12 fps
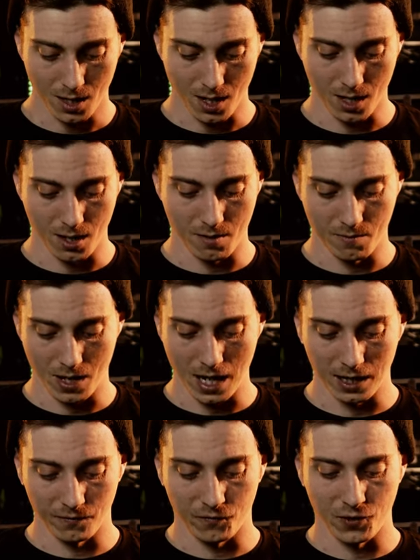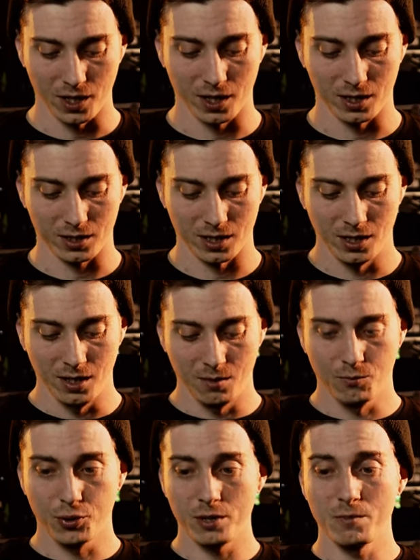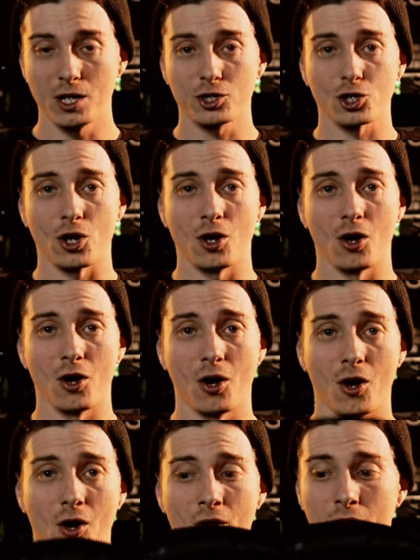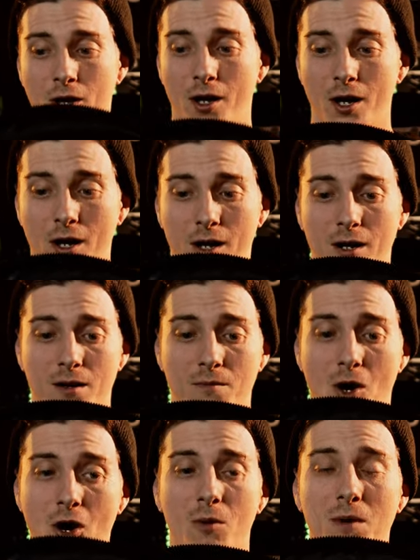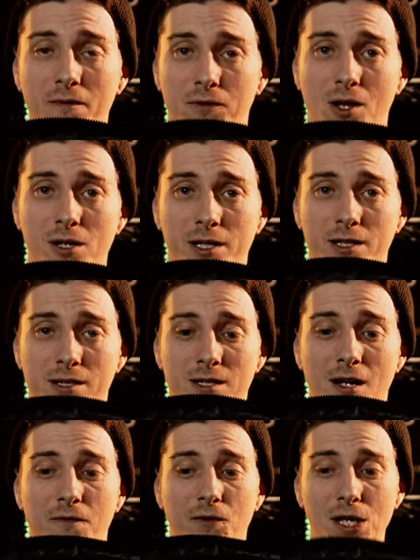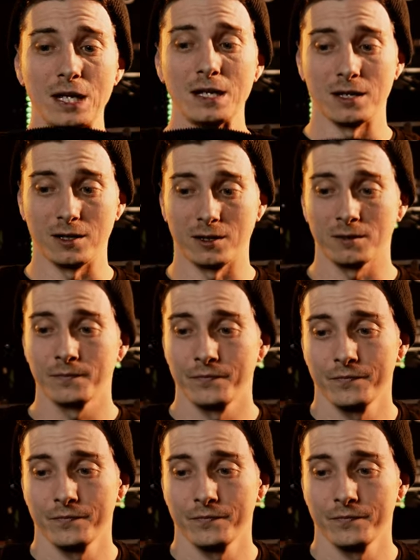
Um, I can fit pretty much um, all my vlogging stuff in here.